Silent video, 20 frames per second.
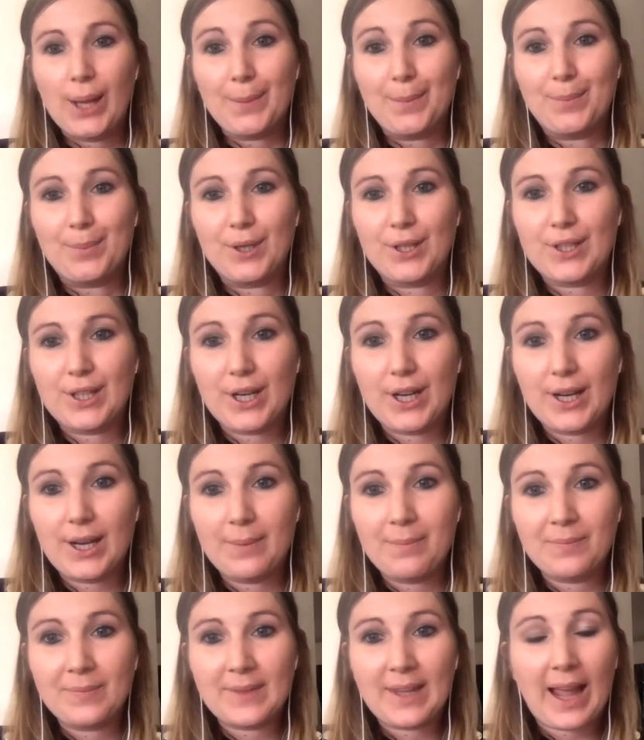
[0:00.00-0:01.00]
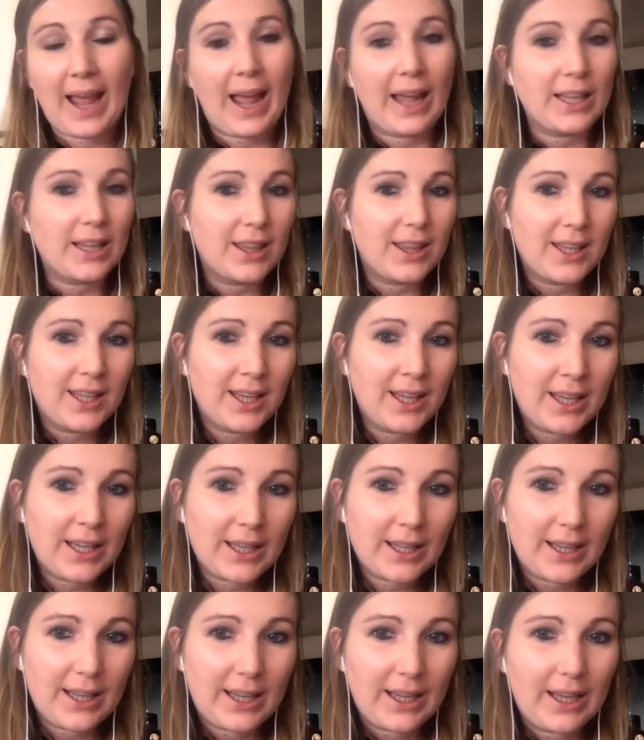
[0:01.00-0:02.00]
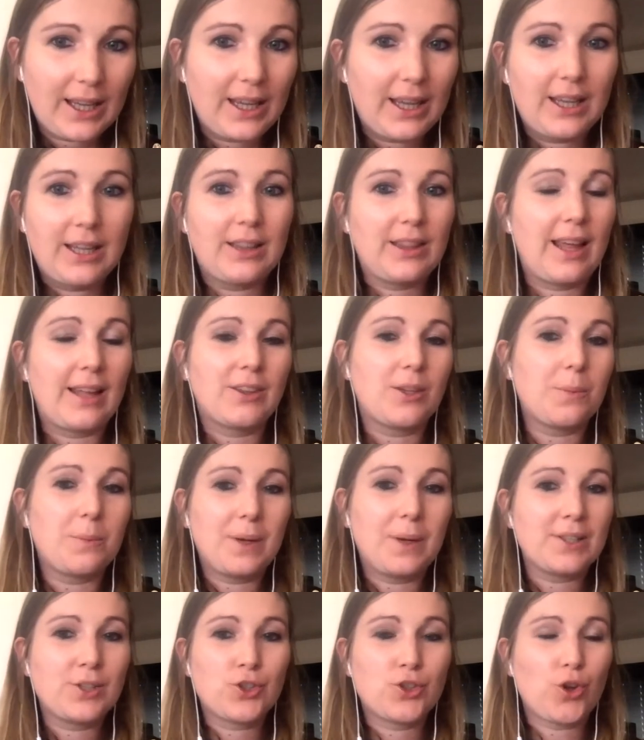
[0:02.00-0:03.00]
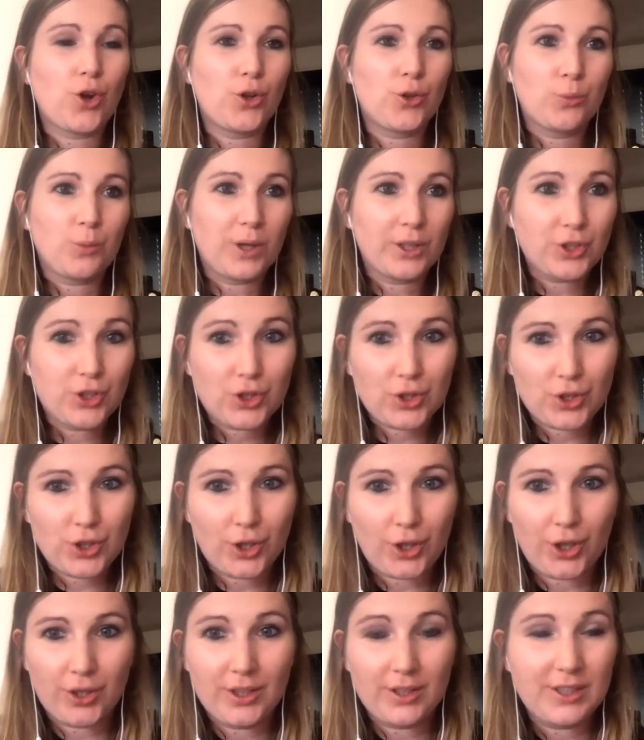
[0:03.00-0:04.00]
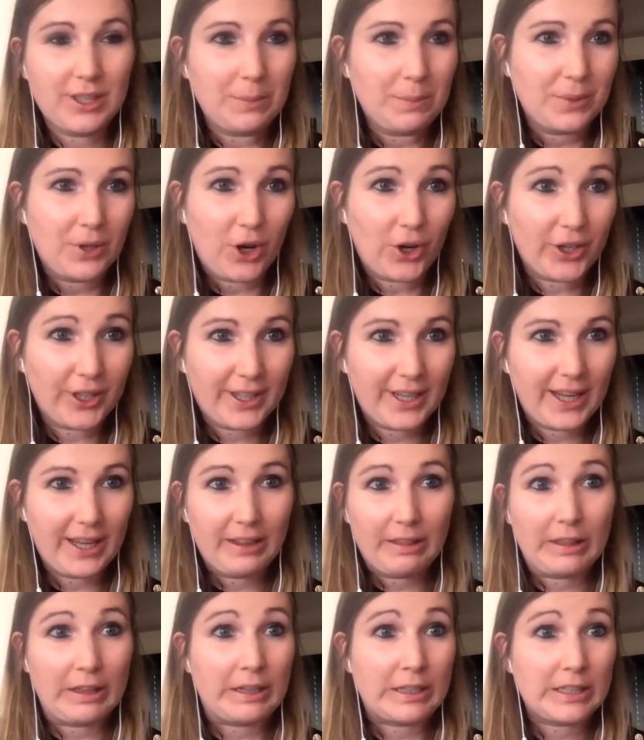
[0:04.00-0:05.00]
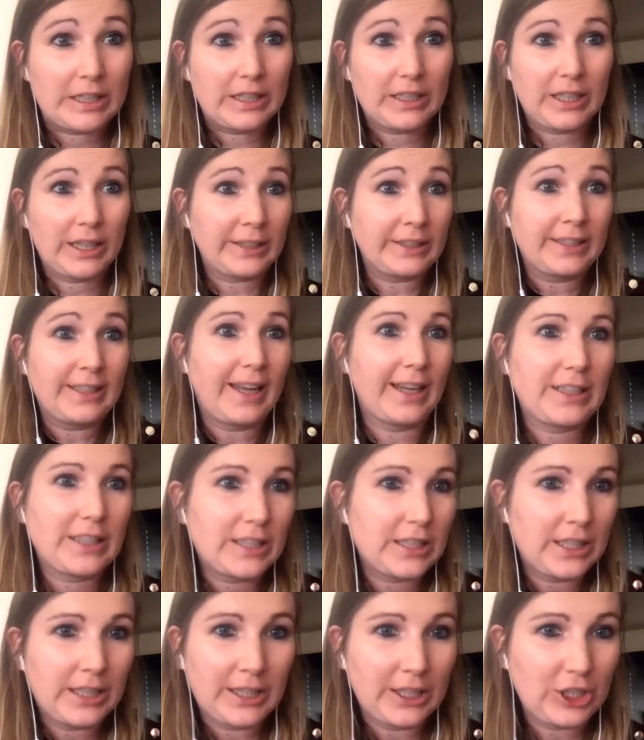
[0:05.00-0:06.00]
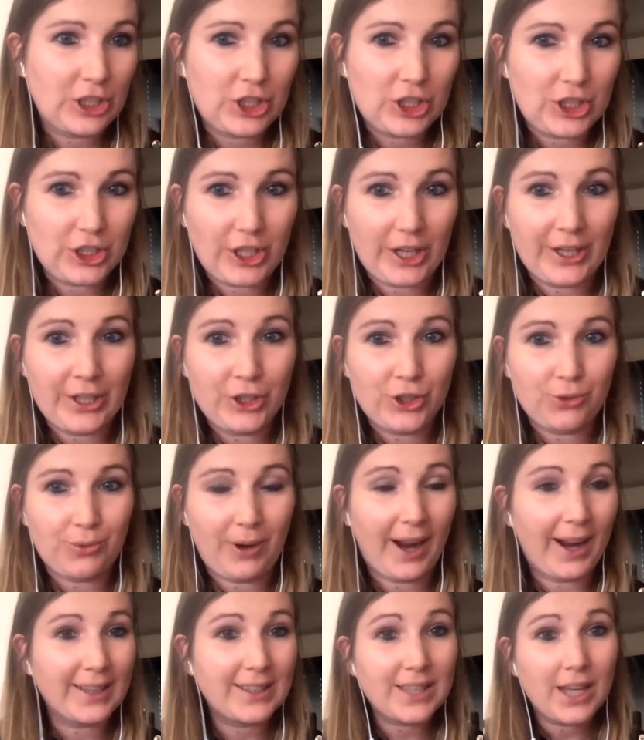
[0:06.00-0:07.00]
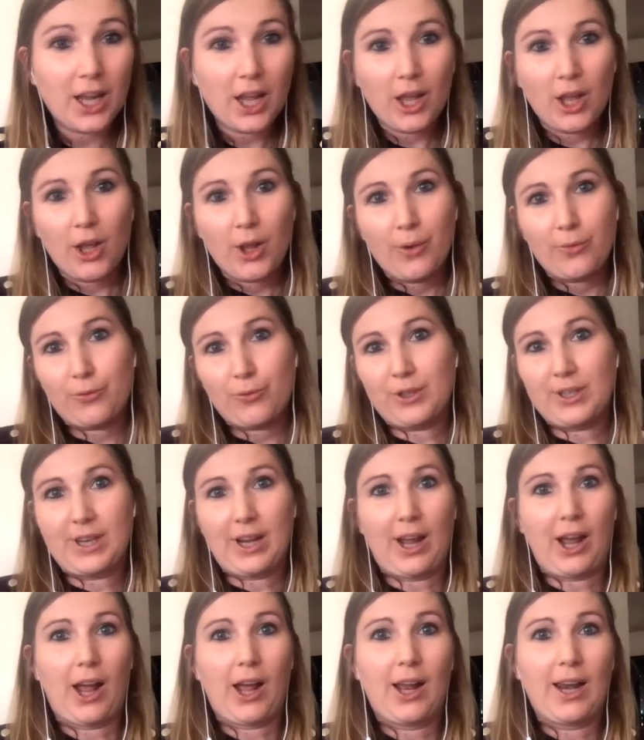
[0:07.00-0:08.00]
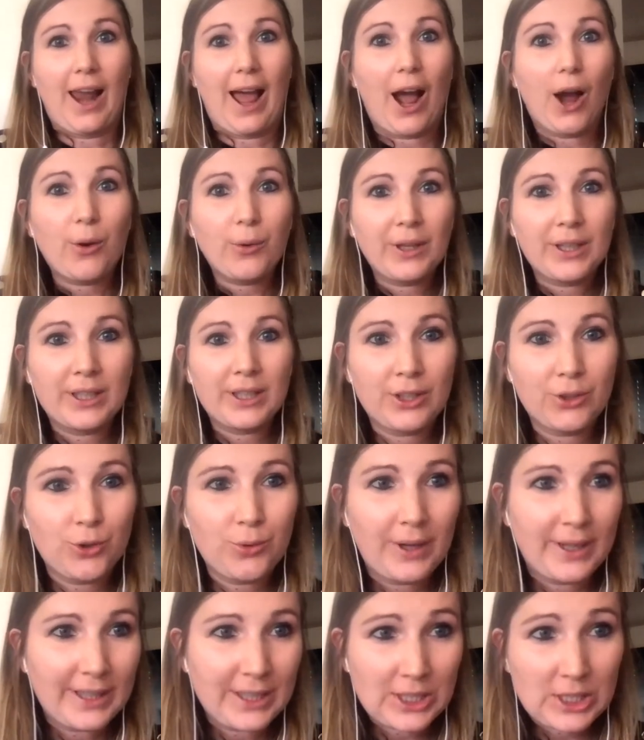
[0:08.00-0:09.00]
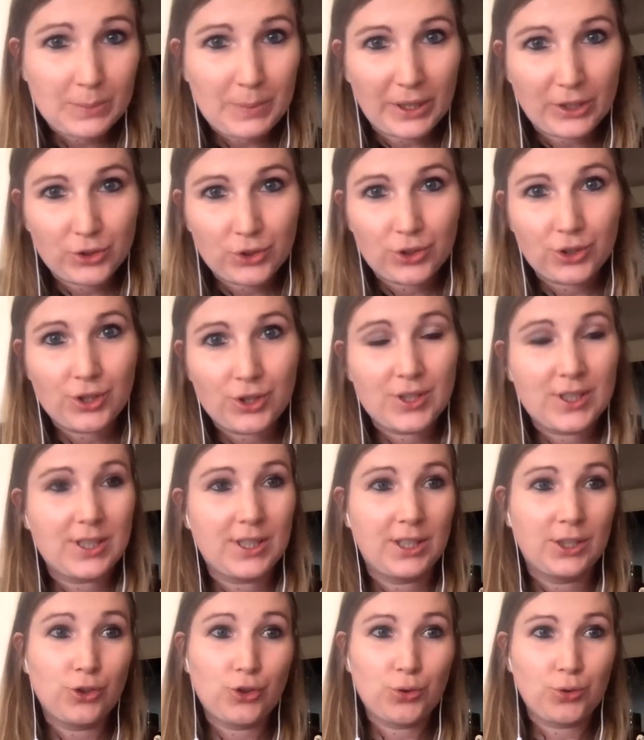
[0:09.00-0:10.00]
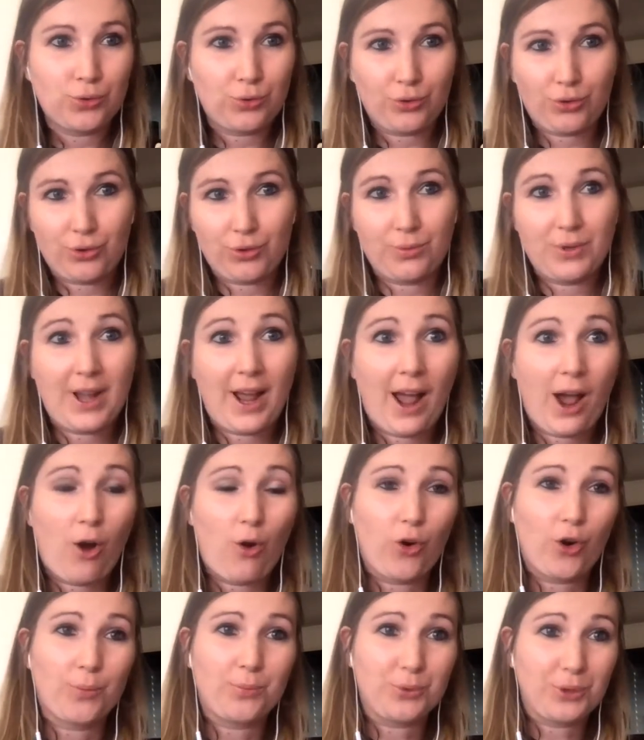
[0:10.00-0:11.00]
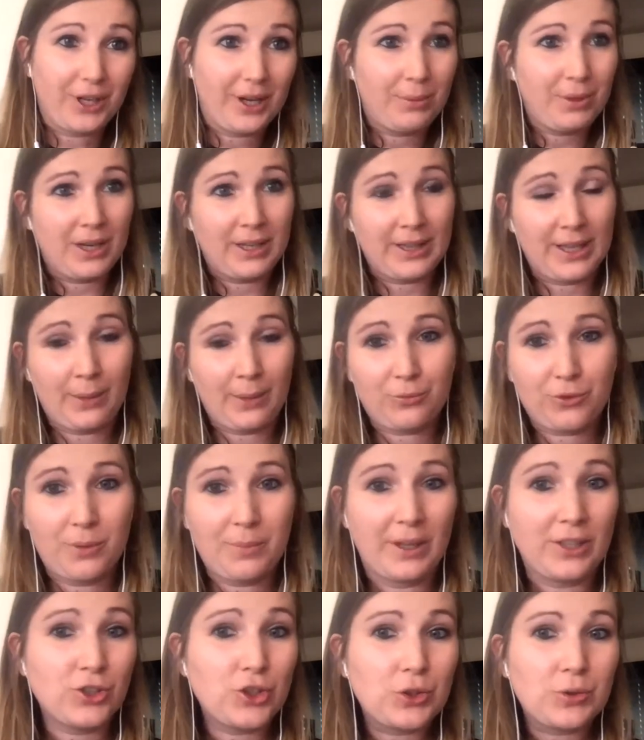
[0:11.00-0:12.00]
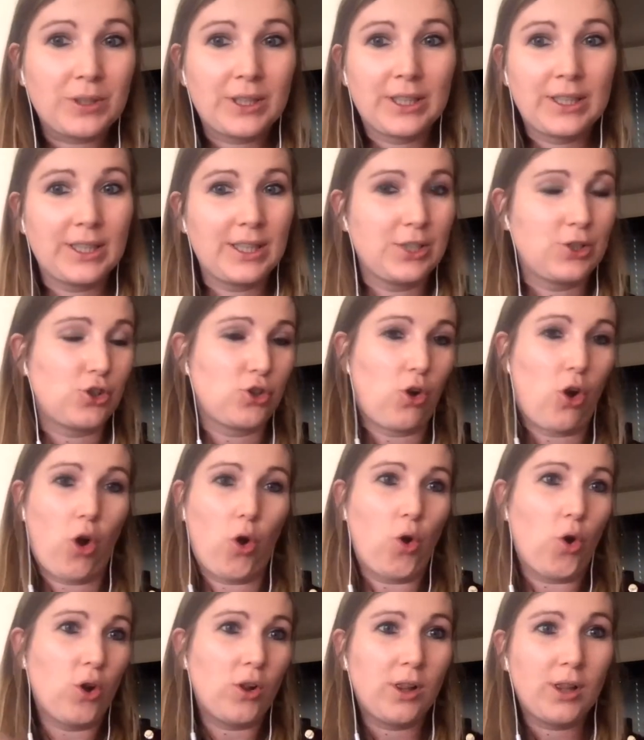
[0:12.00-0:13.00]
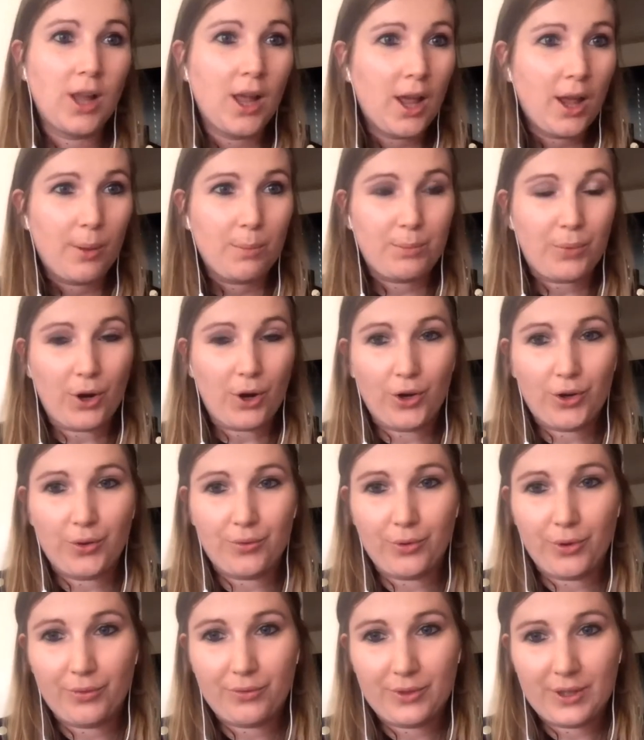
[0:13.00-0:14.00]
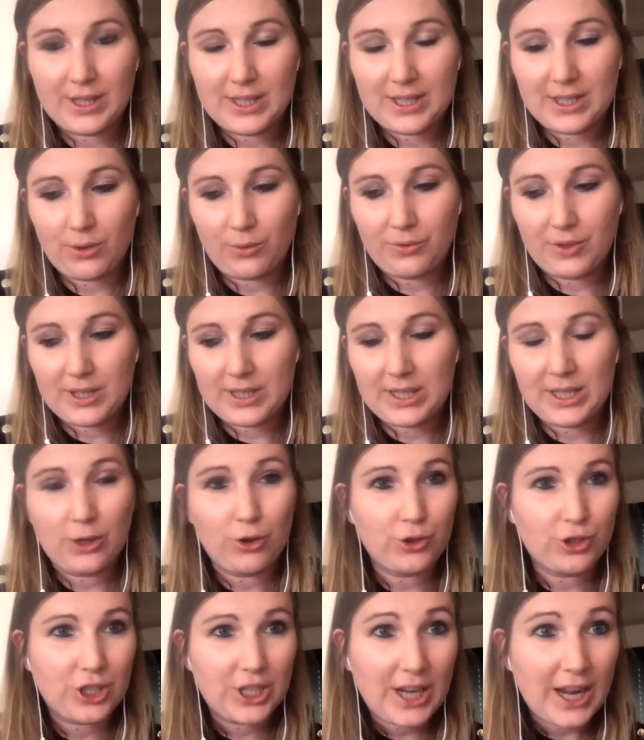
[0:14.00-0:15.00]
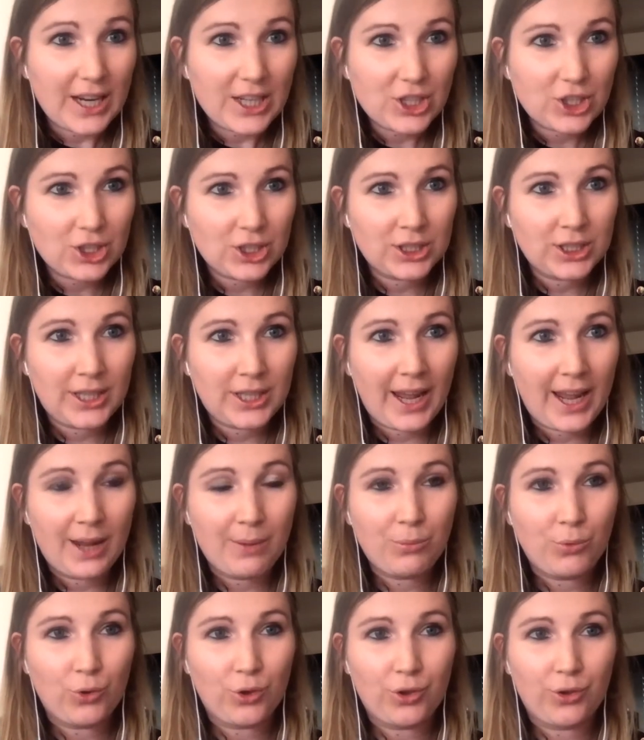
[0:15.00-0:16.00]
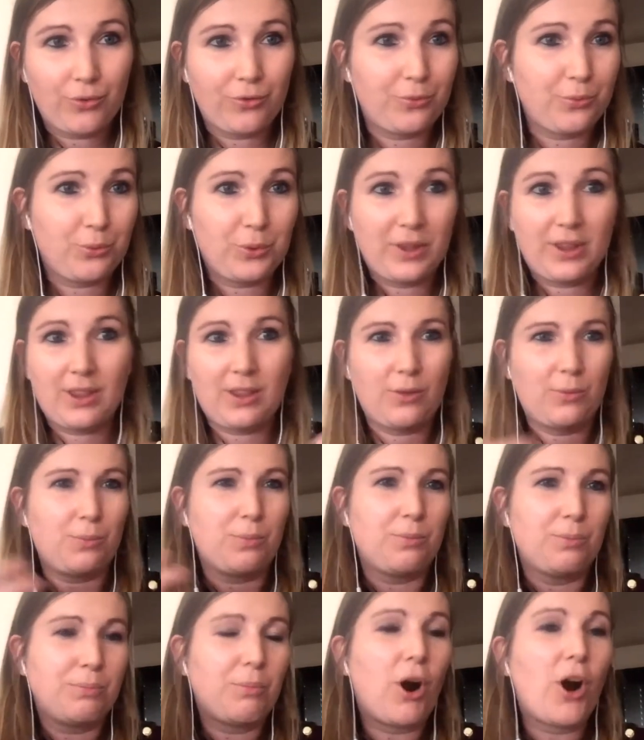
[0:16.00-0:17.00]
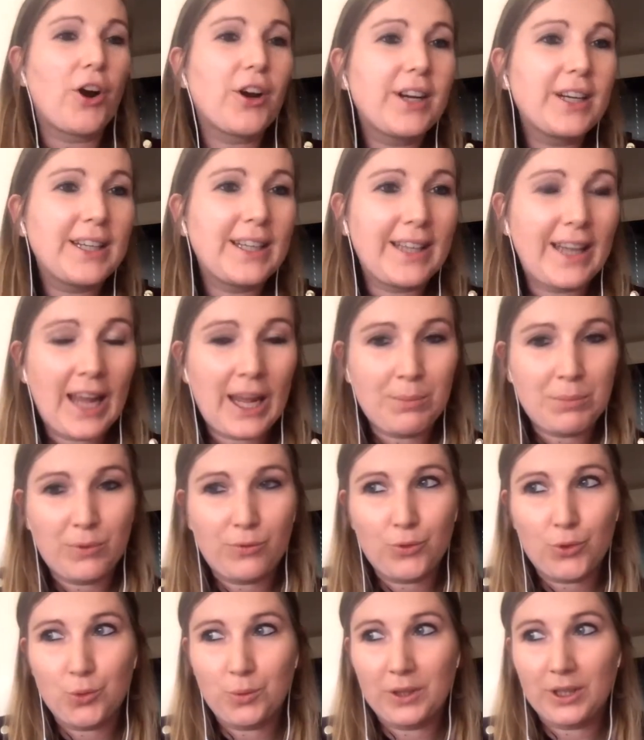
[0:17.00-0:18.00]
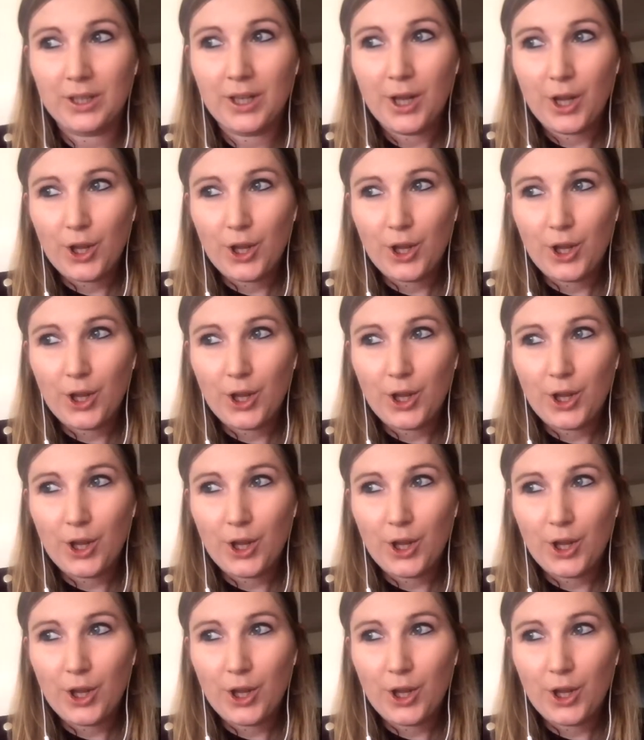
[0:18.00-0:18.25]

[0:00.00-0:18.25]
But I think that depends on what the DPRK thinks it can get in exchange, right? For allowing UN inspectors into North Korea or prohibiting them from entering, it's all part of this negotiation game or with bargaining game, if you will,